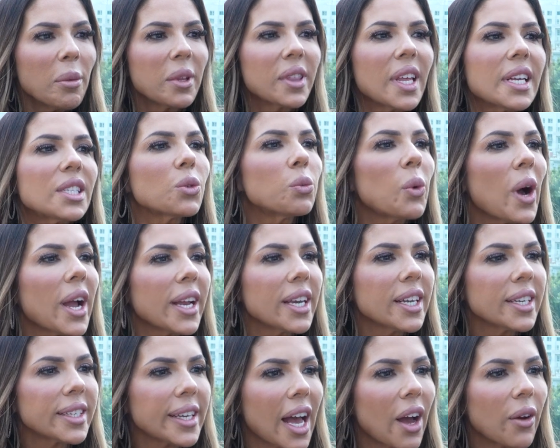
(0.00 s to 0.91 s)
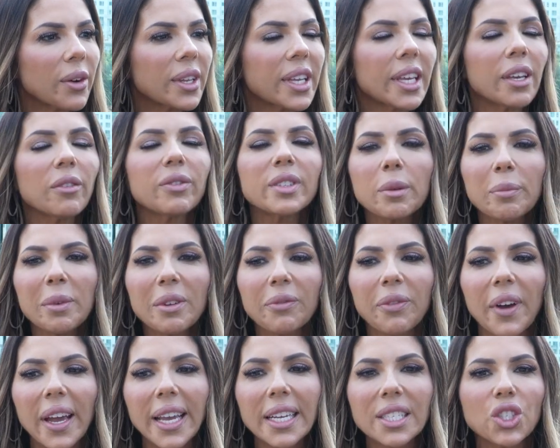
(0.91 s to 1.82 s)
Let's wind it down. Give some
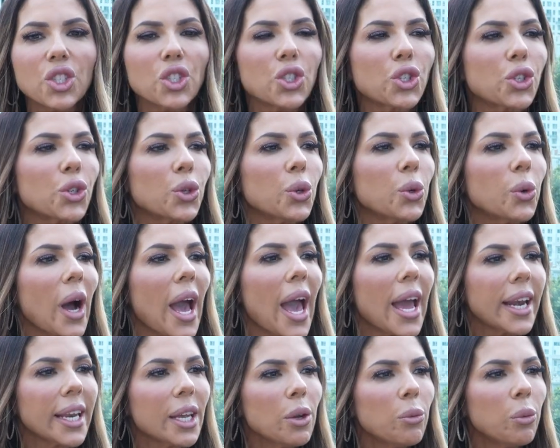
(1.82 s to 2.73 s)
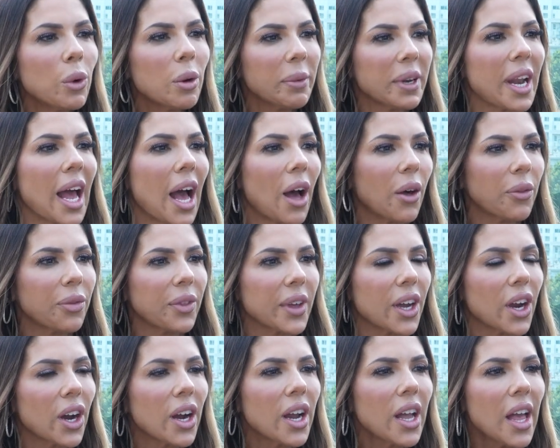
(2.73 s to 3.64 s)
advice to any woman out
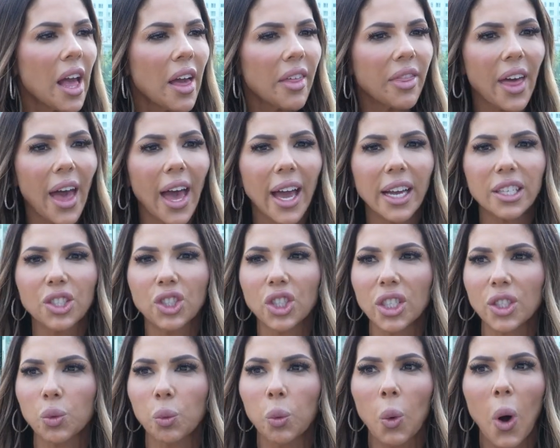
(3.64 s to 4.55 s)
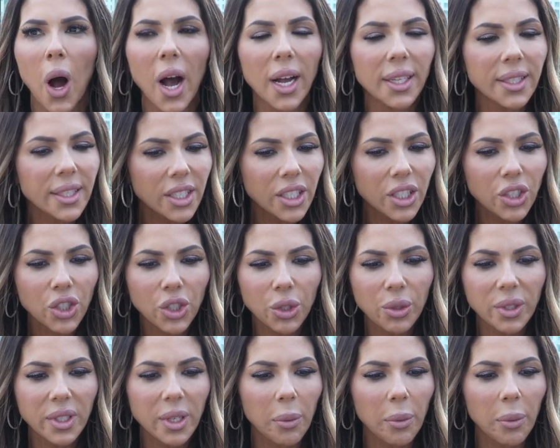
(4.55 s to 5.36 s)
there that just wants to do